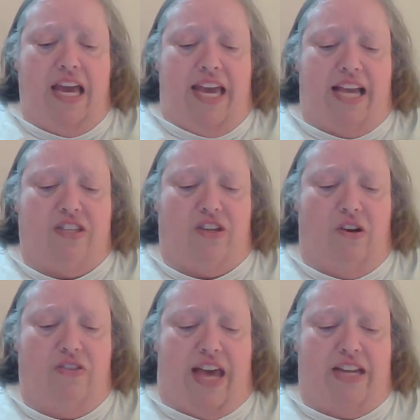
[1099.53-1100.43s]
Yes,
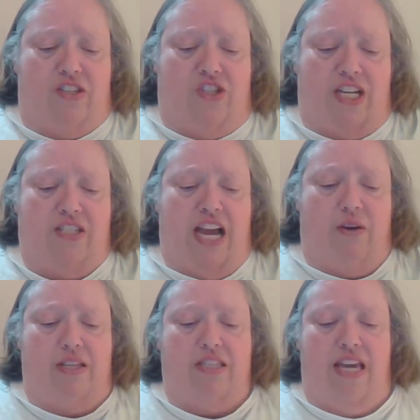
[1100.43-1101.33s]
sir, that is just how
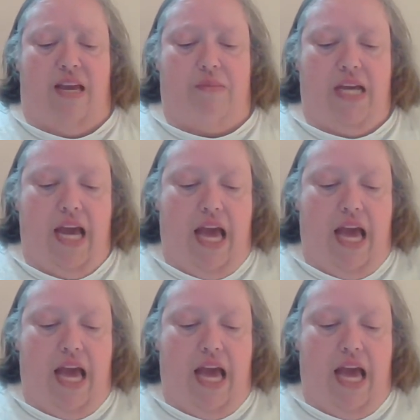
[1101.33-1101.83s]
it seemed.